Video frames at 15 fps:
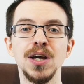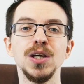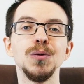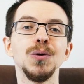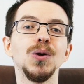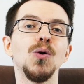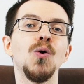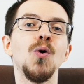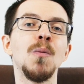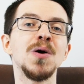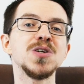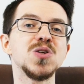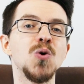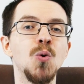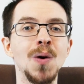you will
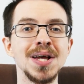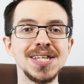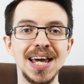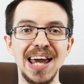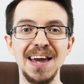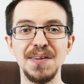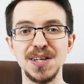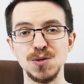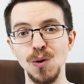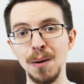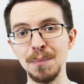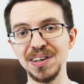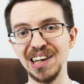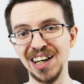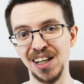almost always hear this
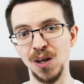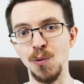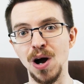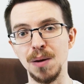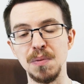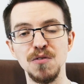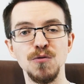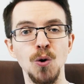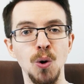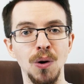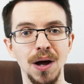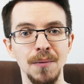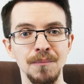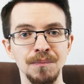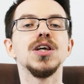one particular word
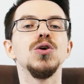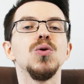before it.